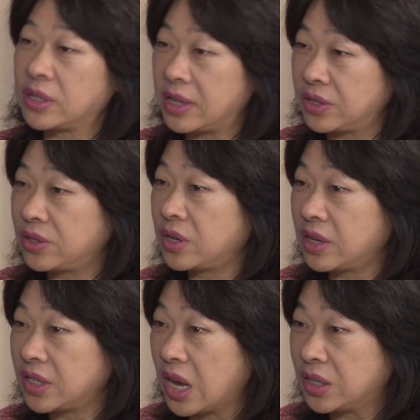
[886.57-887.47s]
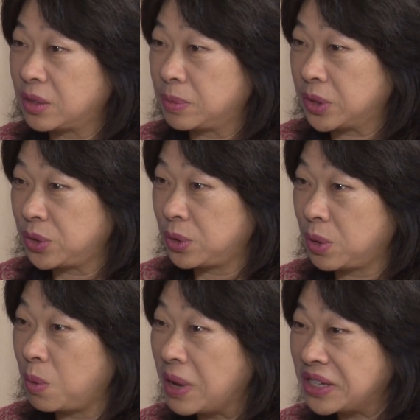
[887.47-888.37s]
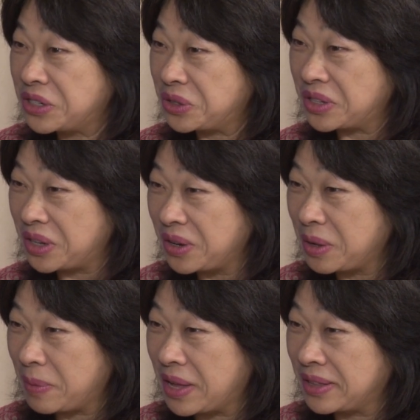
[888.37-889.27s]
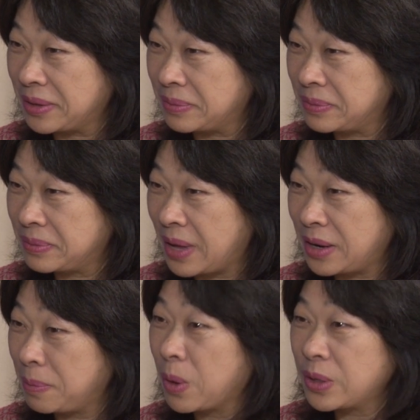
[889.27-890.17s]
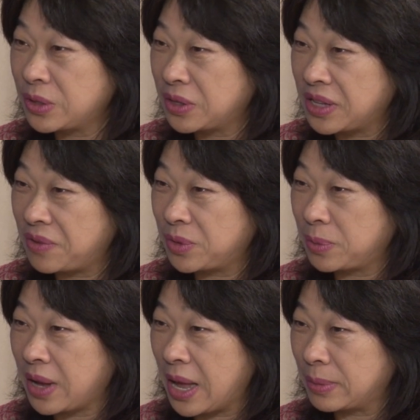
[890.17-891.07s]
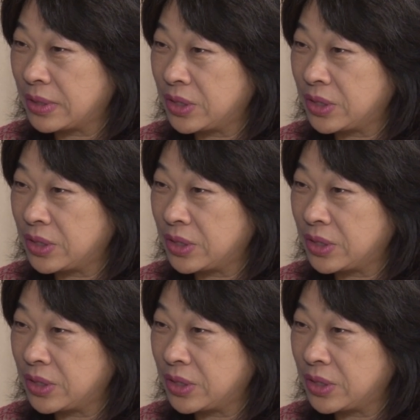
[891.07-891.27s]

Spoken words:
Lester and Dr. Pasteur, what did you learn about them on a personal level, perhaps?